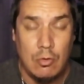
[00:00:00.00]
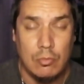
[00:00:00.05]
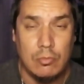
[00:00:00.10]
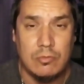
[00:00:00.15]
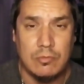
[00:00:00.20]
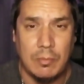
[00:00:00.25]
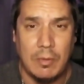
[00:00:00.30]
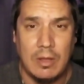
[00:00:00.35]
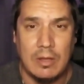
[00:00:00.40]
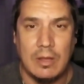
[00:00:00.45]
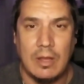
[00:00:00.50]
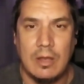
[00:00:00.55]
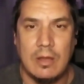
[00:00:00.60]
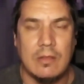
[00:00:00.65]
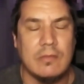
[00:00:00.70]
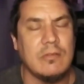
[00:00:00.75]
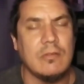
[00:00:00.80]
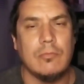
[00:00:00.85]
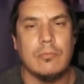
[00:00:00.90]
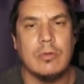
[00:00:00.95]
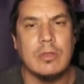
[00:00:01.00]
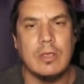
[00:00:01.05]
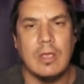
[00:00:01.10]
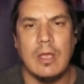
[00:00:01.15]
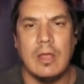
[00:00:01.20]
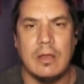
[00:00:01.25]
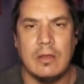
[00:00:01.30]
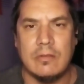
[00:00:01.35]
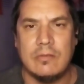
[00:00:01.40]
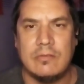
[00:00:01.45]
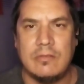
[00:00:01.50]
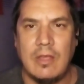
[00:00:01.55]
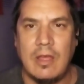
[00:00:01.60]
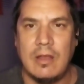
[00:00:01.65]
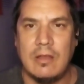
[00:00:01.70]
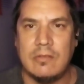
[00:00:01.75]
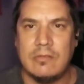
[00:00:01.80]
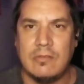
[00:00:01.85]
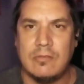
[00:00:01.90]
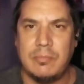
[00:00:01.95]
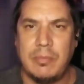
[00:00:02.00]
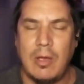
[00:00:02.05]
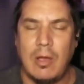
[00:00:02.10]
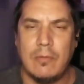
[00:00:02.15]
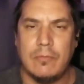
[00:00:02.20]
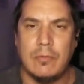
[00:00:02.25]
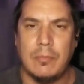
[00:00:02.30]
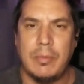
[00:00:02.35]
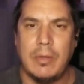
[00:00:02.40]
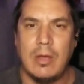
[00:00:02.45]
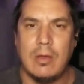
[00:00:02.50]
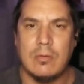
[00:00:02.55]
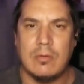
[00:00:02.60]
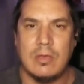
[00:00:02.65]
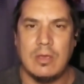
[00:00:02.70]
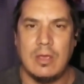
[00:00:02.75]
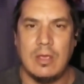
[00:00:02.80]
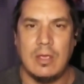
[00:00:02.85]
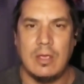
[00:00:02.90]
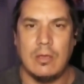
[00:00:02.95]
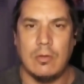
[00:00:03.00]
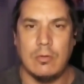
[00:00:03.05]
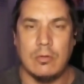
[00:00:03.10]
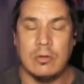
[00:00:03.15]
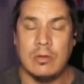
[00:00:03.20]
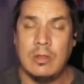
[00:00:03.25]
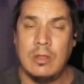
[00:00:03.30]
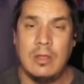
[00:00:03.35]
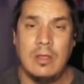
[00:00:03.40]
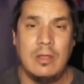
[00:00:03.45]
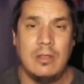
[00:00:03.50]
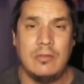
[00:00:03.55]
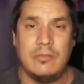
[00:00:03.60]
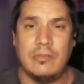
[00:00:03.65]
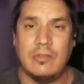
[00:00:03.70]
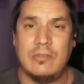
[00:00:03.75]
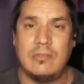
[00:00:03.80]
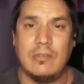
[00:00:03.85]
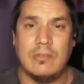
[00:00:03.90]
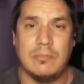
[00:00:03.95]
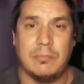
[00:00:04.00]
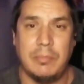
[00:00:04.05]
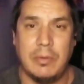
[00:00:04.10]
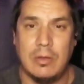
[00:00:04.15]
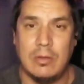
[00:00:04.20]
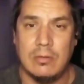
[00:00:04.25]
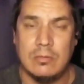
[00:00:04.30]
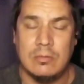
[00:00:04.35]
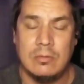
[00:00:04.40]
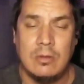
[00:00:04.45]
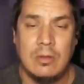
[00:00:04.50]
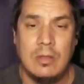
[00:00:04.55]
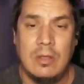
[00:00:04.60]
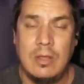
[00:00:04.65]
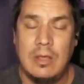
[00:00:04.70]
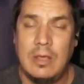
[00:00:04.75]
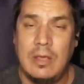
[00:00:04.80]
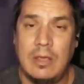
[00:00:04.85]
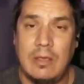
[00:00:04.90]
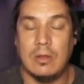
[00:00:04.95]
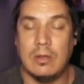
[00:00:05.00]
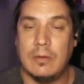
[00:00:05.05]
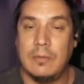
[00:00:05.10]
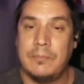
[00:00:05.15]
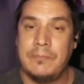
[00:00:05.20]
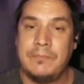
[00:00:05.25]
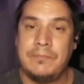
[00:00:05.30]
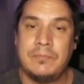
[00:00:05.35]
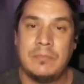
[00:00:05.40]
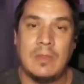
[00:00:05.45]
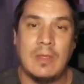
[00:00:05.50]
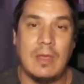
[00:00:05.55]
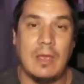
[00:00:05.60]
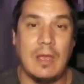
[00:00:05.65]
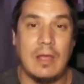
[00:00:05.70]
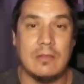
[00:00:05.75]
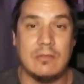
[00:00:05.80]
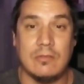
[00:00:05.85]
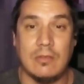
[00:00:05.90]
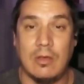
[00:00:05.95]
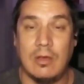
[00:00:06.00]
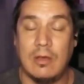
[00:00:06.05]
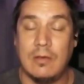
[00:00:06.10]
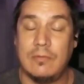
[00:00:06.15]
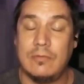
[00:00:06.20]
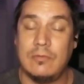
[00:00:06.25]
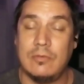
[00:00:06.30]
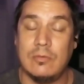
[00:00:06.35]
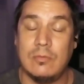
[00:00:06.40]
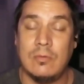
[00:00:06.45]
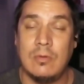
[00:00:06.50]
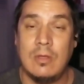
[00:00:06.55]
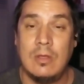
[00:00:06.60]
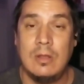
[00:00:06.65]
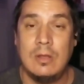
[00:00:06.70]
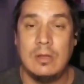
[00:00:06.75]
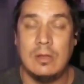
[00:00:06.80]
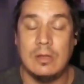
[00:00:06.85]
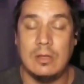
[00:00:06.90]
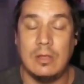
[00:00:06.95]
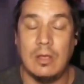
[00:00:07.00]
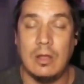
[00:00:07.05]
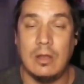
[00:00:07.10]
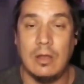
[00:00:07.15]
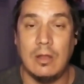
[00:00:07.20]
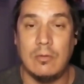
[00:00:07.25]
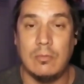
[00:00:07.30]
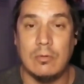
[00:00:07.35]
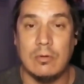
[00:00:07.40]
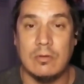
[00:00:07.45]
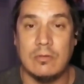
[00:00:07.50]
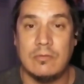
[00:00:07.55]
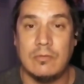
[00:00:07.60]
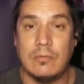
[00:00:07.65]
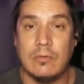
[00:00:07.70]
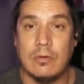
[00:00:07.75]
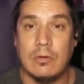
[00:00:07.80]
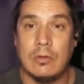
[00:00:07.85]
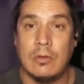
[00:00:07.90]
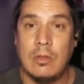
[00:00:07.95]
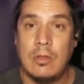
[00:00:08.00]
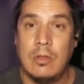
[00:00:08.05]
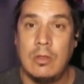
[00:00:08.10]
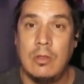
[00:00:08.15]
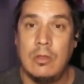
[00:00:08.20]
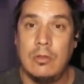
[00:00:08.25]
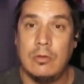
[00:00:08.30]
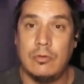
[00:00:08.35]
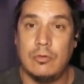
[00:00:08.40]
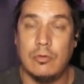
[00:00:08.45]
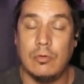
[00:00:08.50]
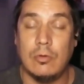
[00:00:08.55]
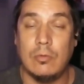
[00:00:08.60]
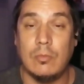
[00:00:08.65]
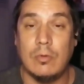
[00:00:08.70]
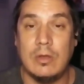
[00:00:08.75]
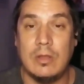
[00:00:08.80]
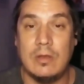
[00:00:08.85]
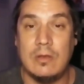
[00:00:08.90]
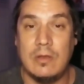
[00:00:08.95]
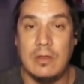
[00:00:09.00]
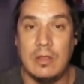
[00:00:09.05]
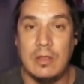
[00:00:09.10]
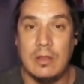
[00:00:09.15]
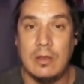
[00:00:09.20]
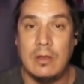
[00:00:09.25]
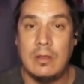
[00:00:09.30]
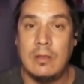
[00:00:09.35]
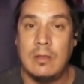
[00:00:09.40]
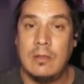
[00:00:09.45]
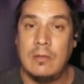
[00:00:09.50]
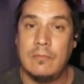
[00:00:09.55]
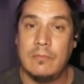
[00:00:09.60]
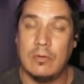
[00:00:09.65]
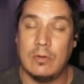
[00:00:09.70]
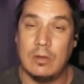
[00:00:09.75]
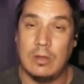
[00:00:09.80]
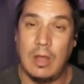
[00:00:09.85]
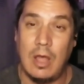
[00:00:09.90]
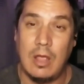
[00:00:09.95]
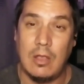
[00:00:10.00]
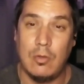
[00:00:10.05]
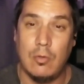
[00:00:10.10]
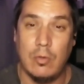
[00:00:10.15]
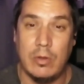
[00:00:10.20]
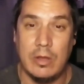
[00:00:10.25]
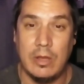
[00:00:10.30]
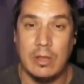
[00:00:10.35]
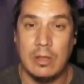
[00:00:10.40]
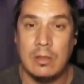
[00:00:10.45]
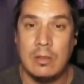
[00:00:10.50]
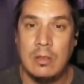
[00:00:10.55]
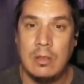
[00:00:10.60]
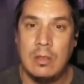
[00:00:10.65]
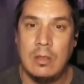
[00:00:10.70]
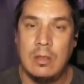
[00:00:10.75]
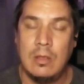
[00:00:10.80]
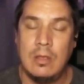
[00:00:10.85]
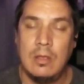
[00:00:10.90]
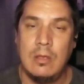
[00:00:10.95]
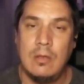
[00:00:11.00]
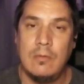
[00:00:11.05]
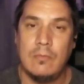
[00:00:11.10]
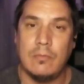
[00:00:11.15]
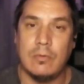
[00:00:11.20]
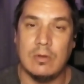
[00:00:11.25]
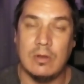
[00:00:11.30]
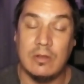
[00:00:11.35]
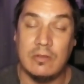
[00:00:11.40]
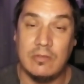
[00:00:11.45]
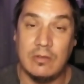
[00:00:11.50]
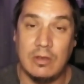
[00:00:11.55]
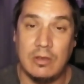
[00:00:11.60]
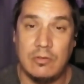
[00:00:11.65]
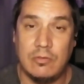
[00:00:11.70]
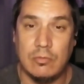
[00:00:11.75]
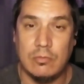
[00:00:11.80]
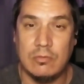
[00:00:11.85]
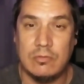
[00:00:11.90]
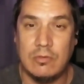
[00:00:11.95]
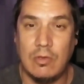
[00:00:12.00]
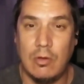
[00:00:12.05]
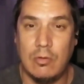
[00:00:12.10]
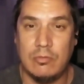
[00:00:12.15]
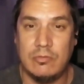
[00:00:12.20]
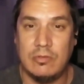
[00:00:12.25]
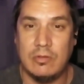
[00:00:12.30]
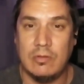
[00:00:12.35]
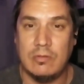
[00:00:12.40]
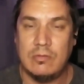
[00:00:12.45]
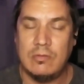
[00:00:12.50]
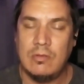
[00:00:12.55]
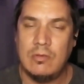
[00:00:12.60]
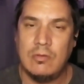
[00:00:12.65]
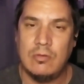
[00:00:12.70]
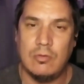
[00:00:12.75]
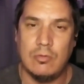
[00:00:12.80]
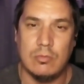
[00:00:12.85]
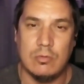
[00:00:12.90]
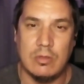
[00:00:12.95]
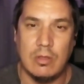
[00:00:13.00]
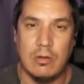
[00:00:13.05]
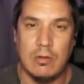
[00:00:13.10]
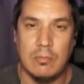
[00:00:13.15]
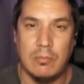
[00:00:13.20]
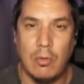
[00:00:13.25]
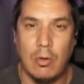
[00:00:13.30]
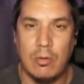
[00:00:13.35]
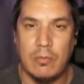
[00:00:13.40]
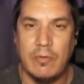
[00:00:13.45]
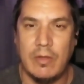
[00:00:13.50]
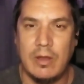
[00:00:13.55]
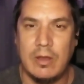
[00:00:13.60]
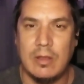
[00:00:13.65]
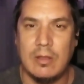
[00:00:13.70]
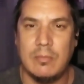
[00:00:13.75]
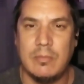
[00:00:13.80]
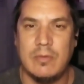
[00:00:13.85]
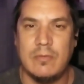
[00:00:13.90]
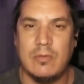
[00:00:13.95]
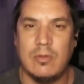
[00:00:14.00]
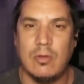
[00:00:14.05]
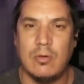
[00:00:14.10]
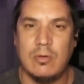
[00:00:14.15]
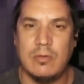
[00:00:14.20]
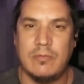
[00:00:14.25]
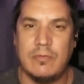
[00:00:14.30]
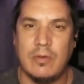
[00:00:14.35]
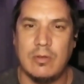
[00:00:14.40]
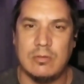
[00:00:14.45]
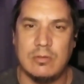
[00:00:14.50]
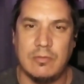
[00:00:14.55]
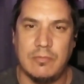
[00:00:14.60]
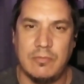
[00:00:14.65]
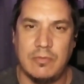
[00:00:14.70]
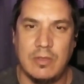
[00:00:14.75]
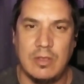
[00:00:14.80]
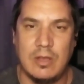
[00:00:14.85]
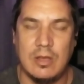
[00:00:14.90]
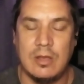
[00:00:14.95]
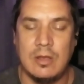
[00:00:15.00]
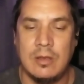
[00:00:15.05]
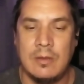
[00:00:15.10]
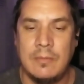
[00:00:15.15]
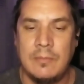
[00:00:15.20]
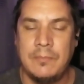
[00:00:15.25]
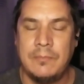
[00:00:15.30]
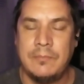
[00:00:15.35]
Usman, that is, and regain his status as pound for pound king or just his belt. Hats off to Leon Edwards for doing what he did, for not quitting, for listening to his coaches who were there to motivate him even though he felt defeated.